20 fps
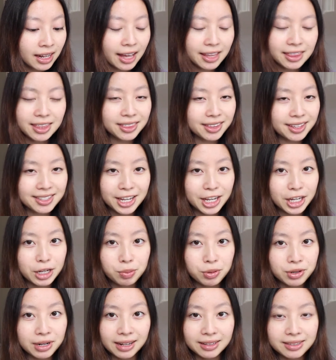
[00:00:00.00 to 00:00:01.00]
I think that's how you
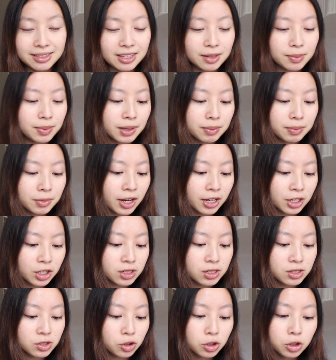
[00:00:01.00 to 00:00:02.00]
pronounce it, but I'm not
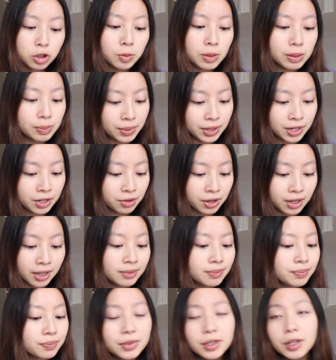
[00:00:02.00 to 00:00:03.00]
actually sure. It could be
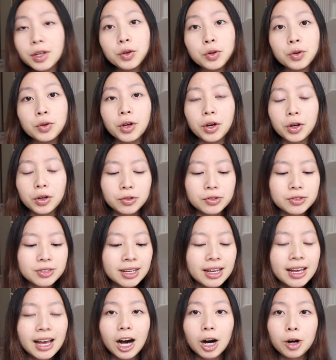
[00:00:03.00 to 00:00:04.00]
Pitera, who knows.
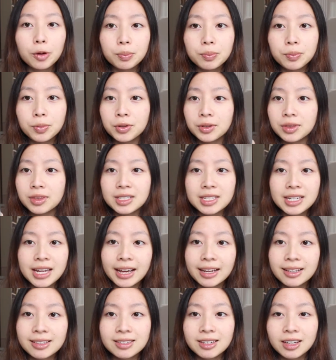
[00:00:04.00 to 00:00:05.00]
I'll put the
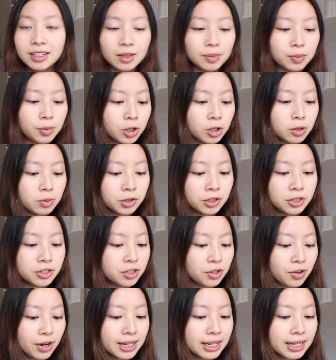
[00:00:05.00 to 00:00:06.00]
text at the bottom on the
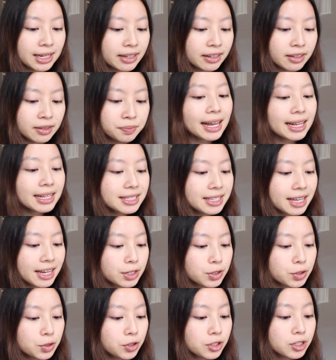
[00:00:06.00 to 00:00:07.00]
screen here.
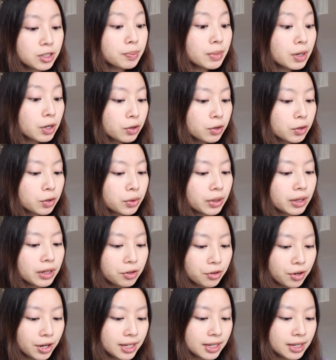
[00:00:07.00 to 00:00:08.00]
SK-II's miracle
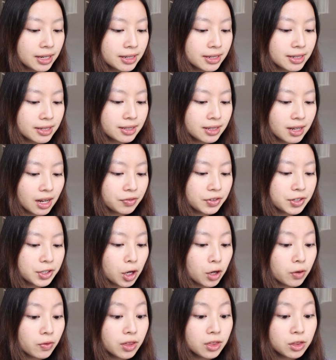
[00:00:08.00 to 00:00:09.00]
ingredient, discovered
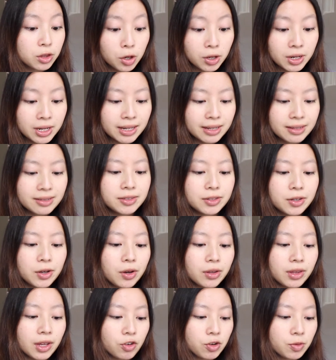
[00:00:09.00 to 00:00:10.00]
over 30 years ago,
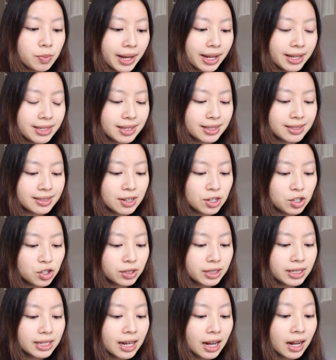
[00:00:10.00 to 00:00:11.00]
that remains
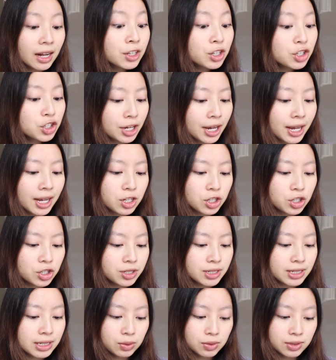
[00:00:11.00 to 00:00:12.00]
essentially
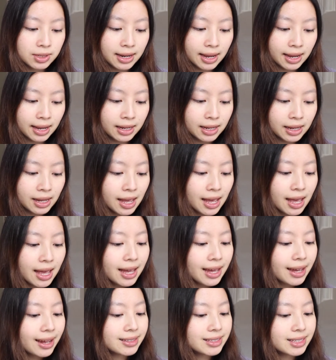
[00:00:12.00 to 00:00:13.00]
unchanged till today.
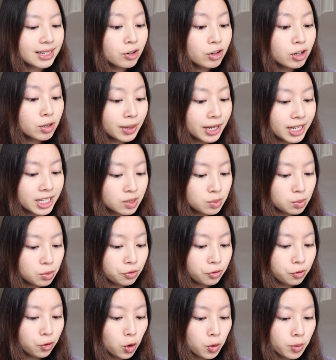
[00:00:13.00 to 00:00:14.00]
Its irreplaceable
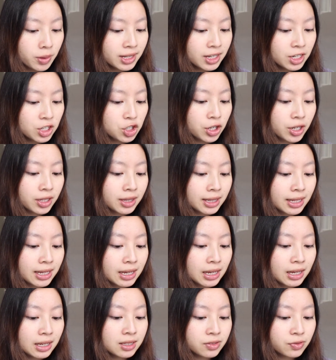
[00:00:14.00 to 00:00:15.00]
formula
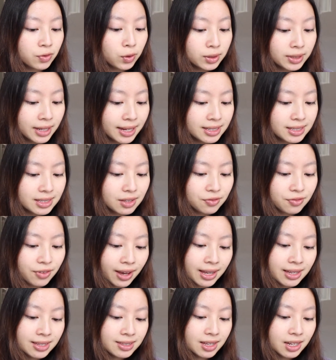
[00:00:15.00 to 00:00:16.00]
gently exfoliates the
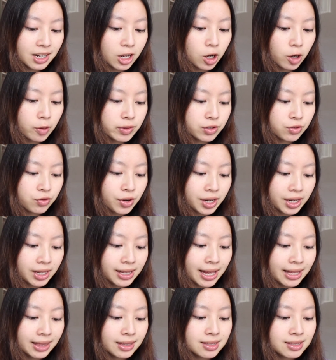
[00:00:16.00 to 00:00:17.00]
face and helps
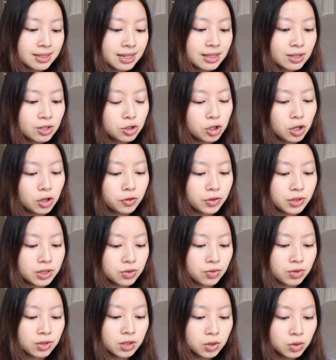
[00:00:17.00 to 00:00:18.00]
regulate the skin
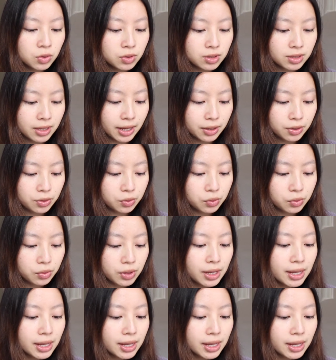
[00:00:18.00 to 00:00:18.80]
surface renewal cycle.